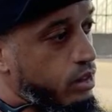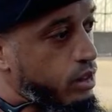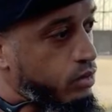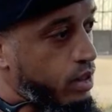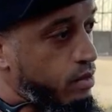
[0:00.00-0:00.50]
that
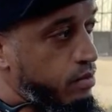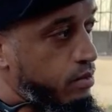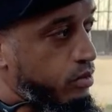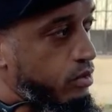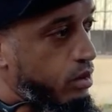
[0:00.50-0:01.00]
there's white
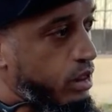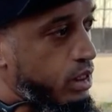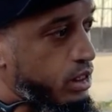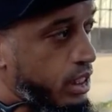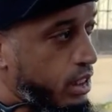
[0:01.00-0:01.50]
people, you know that
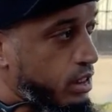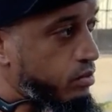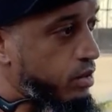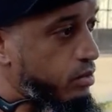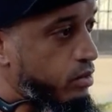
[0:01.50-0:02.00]
there's
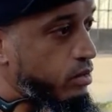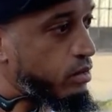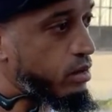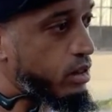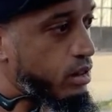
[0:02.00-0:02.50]
Asian people, you
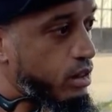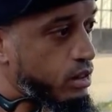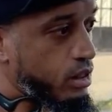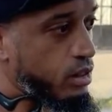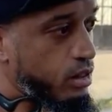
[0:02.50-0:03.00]
know that there's
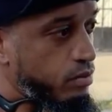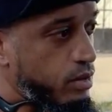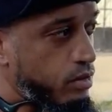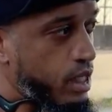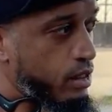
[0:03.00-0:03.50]
Indian
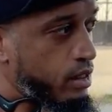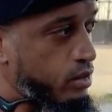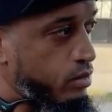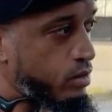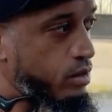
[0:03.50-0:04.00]
people out here
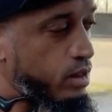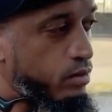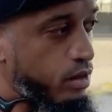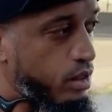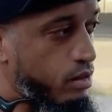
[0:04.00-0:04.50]
doing
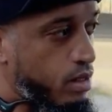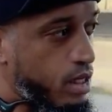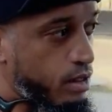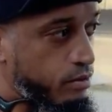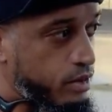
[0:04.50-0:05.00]
similar
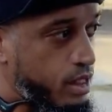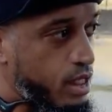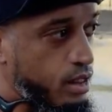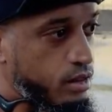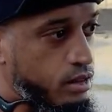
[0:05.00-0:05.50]
crimes,
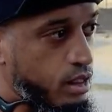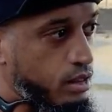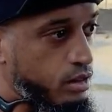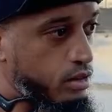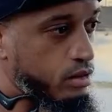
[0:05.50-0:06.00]

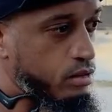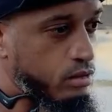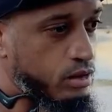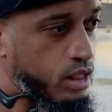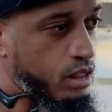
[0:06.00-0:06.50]
selling
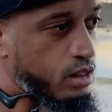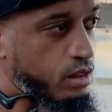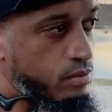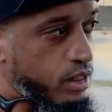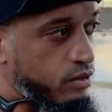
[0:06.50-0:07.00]

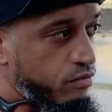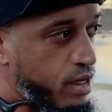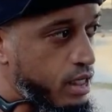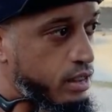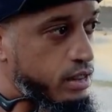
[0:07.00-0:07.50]
domestic
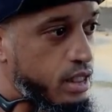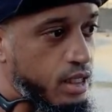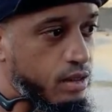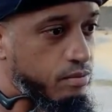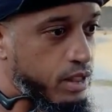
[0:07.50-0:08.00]
violence,
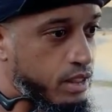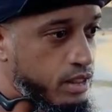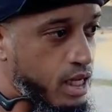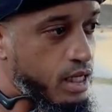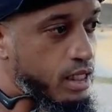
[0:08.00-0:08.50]
but it's
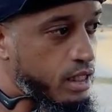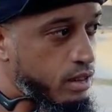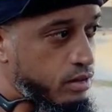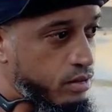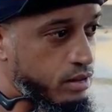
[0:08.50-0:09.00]
not
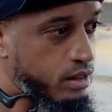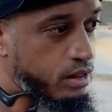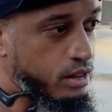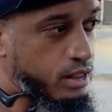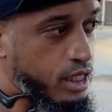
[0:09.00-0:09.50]
handled
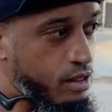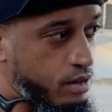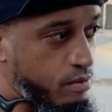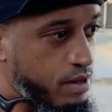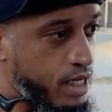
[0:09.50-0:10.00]
in the same
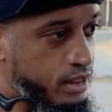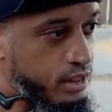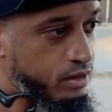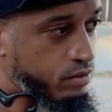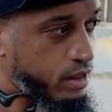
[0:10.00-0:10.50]

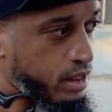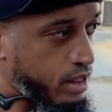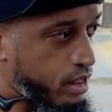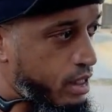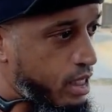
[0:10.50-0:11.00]
capacity
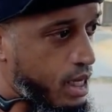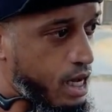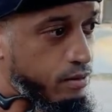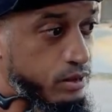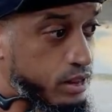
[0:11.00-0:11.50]
where
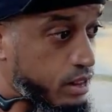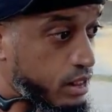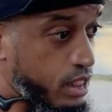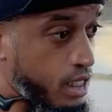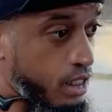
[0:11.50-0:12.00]
I was just
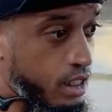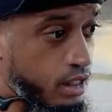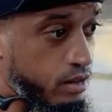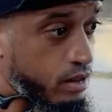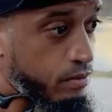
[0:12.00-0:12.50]
looking at it
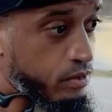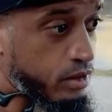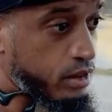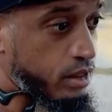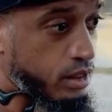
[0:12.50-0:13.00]
like, yo, I'm
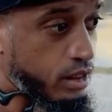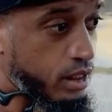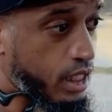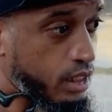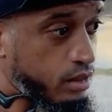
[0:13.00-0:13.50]
only
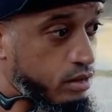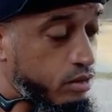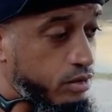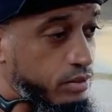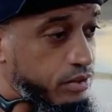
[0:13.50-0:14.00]
seeing like
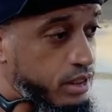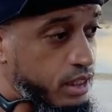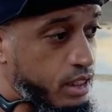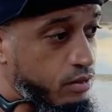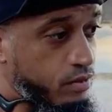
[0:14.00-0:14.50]

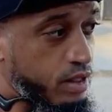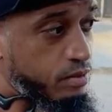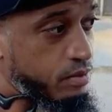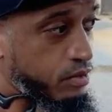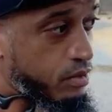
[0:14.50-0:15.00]
3% of white
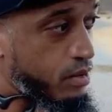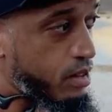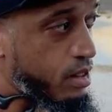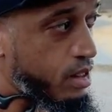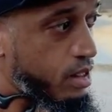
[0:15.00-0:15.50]
people
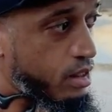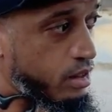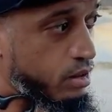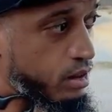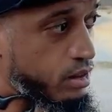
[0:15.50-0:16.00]
in
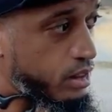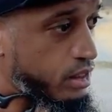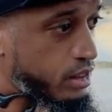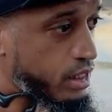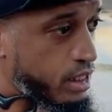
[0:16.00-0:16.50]
New York
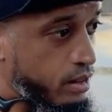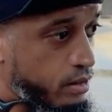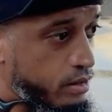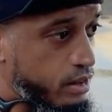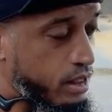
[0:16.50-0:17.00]
City
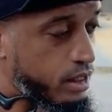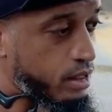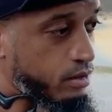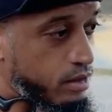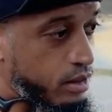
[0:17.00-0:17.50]
jails. And
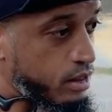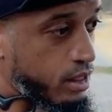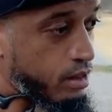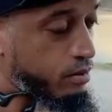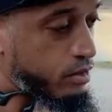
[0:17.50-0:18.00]
I was sitting
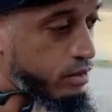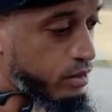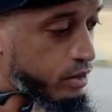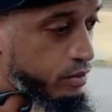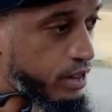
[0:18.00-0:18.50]
there,
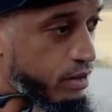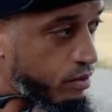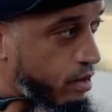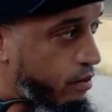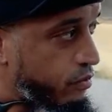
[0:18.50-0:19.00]
debating
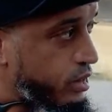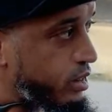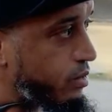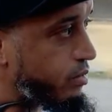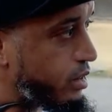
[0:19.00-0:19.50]
with my
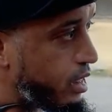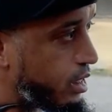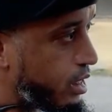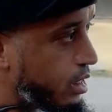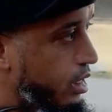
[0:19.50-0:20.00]
officers every
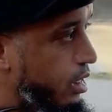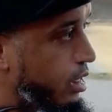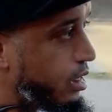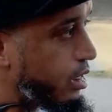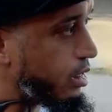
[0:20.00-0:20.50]
day, like,
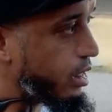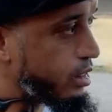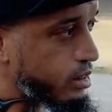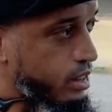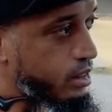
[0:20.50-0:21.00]
and
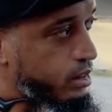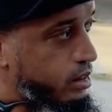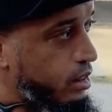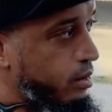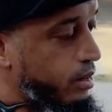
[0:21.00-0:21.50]
they just,
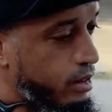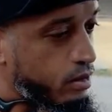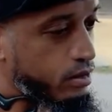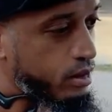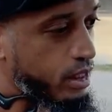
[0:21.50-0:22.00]
Tim, here
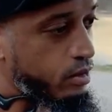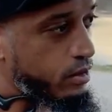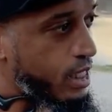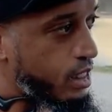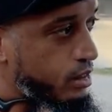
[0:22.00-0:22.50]

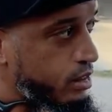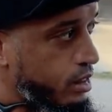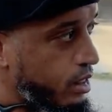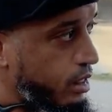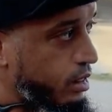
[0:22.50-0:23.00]
goes Hodges
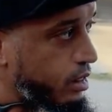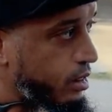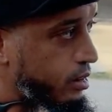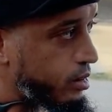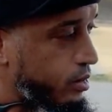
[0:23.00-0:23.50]
again.
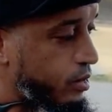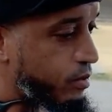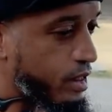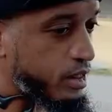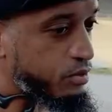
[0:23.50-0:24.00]
He's talking
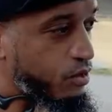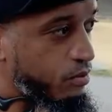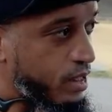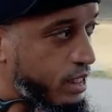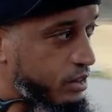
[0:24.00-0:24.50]
about his
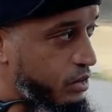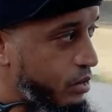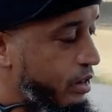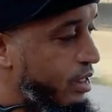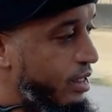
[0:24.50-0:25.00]
pro-black
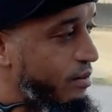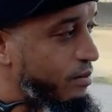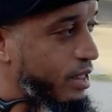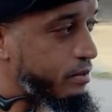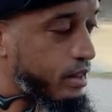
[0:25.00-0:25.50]
talk.
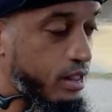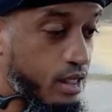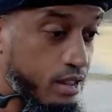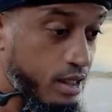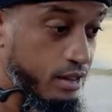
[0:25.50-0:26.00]
But I be like,
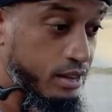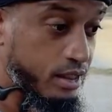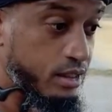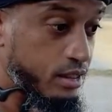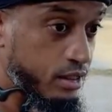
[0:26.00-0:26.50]
y'all not
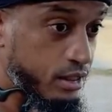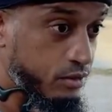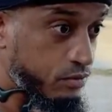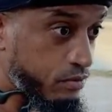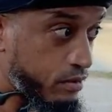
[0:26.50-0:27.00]
seeing this is
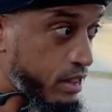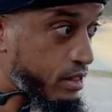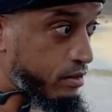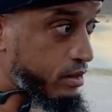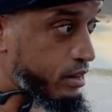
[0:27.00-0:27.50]

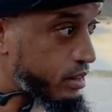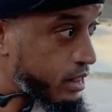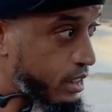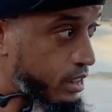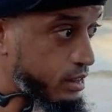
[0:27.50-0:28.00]
real. This is
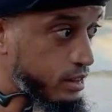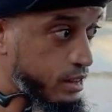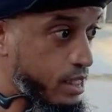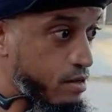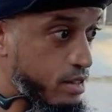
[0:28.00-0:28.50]
like, it's
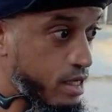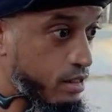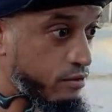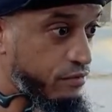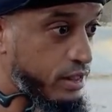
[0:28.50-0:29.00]
staring y'all
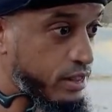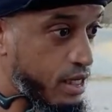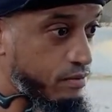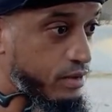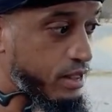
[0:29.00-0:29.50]
in the face
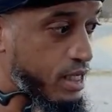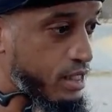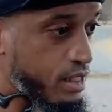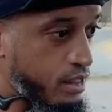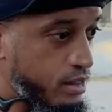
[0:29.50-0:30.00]
every day
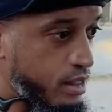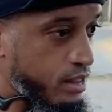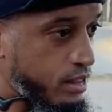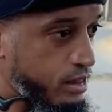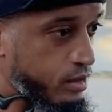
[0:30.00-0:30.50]
and y'all
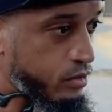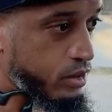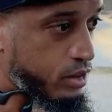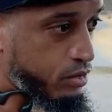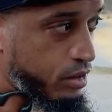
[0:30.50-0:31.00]
saying these dudes
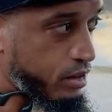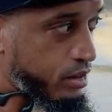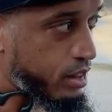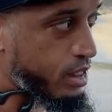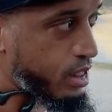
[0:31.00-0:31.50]
is
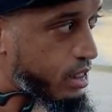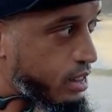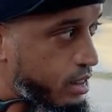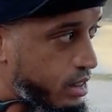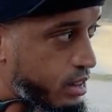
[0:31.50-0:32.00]
crooks
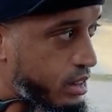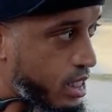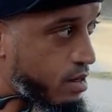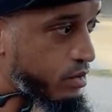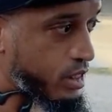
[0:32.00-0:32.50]
and this and
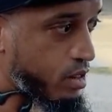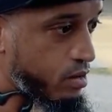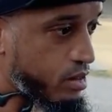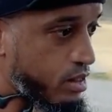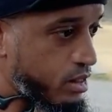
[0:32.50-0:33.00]
that. But y'all
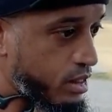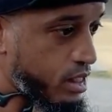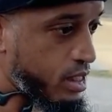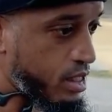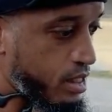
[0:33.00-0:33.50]
don't
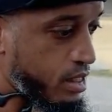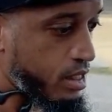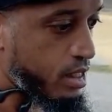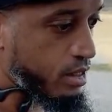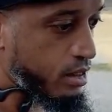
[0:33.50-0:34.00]
understand
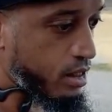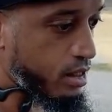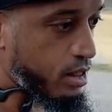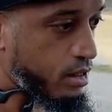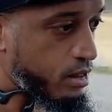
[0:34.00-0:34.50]

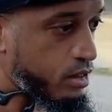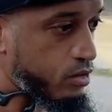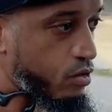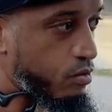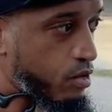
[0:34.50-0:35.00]
the
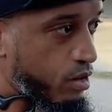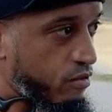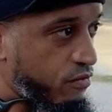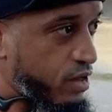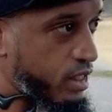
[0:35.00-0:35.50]
snowball
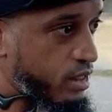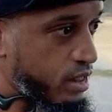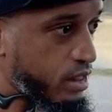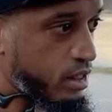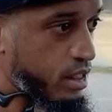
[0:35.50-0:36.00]
effect
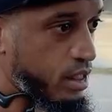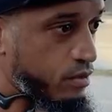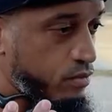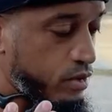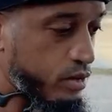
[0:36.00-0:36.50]

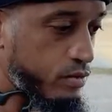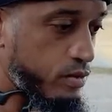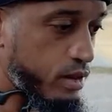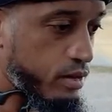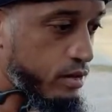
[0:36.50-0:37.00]
and
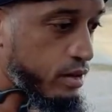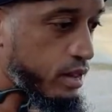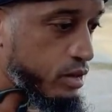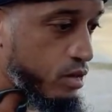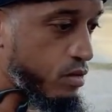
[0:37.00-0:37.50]
what
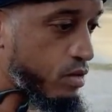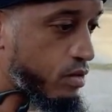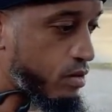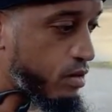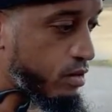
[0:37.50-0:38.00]
is
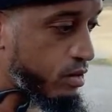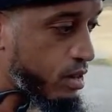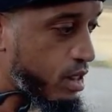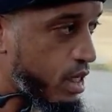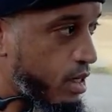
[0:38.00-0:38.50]
going on
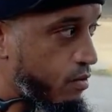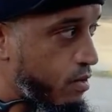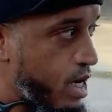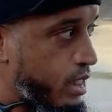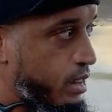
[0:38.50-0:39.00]
and
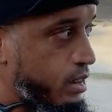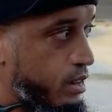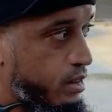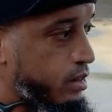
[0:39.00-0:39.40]
why they,